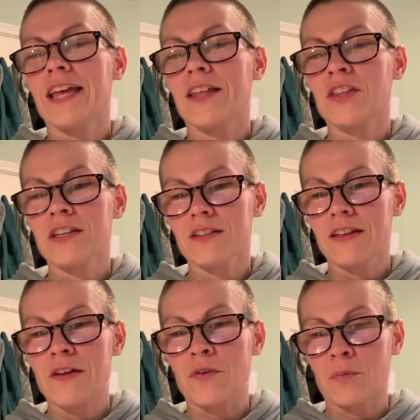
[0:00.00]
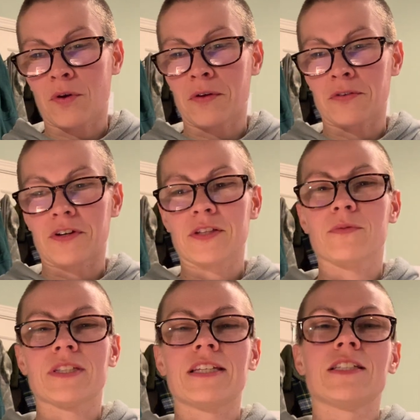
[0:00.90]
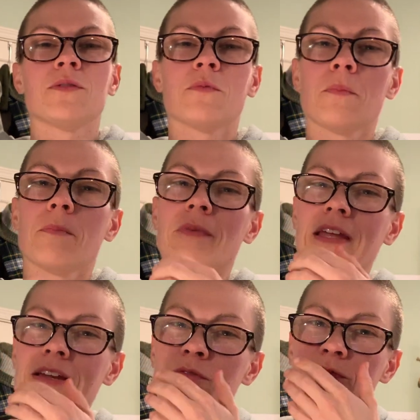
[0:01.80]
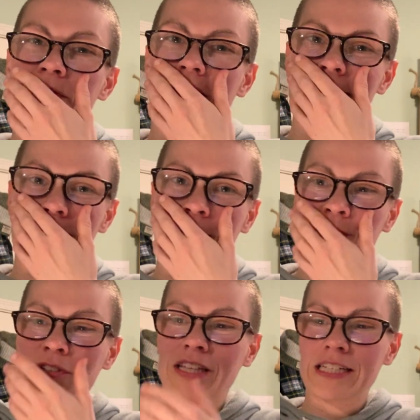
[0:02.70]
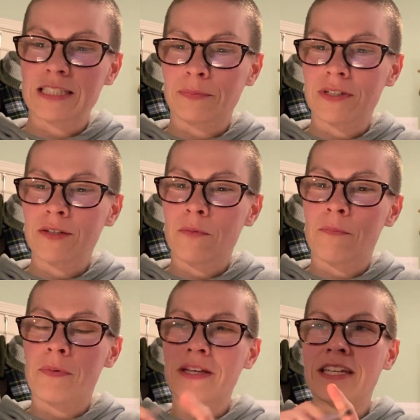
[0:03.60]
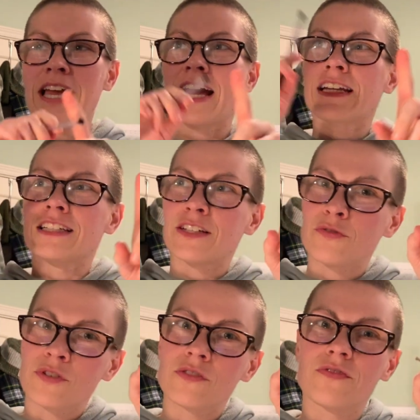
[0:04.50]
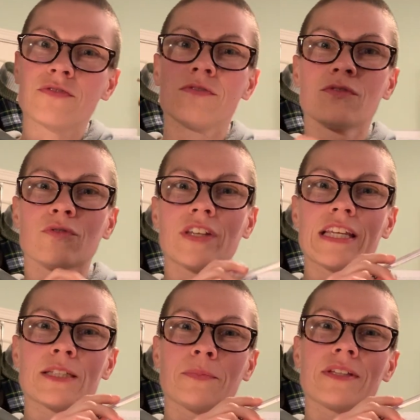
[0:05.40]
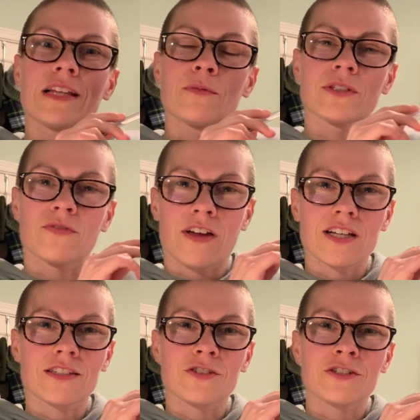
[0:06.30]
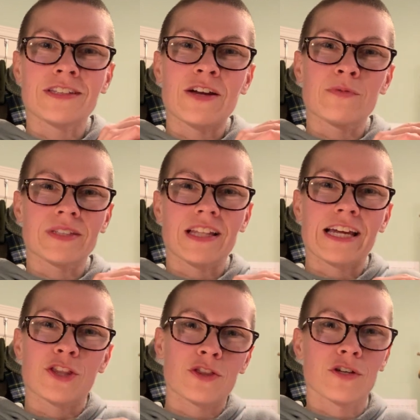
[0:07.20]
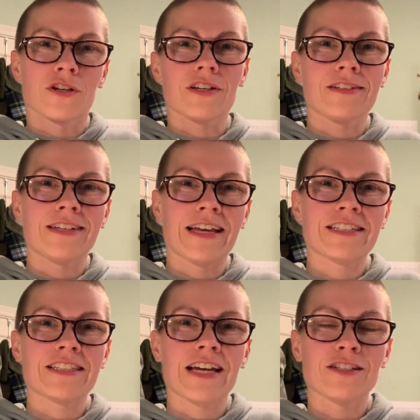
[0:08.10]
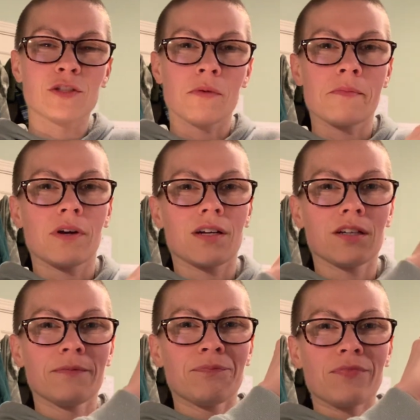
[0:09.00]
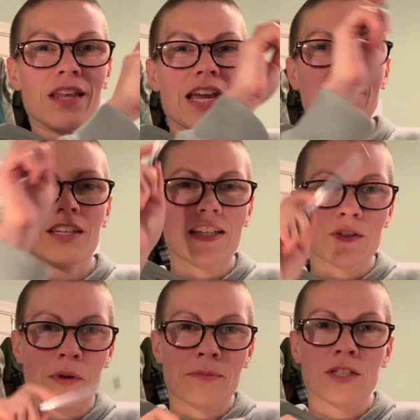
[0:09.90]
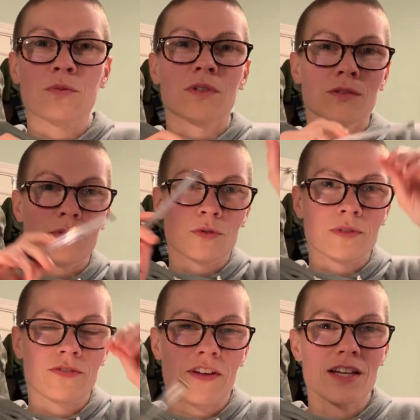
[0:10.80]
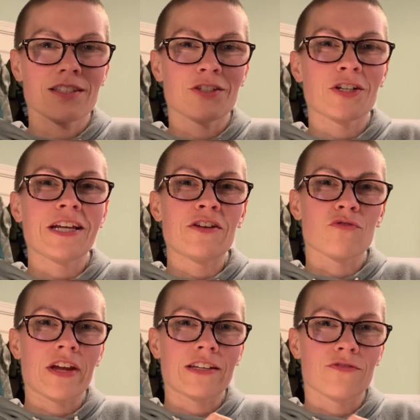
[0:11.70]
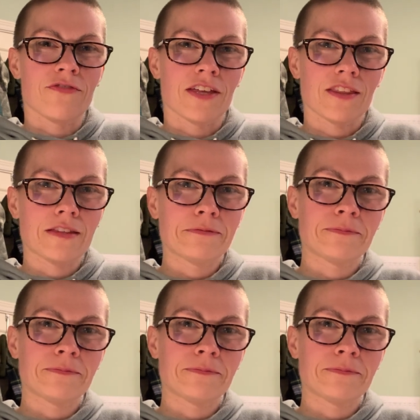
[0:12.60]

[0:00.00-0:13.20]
I think, if I'm recalling correctly, it was his like fastest relay split, but he had a different relay split that was faster, that was like third in textile swimwear, and then he swam this one, which was faster, and it ranked fifth.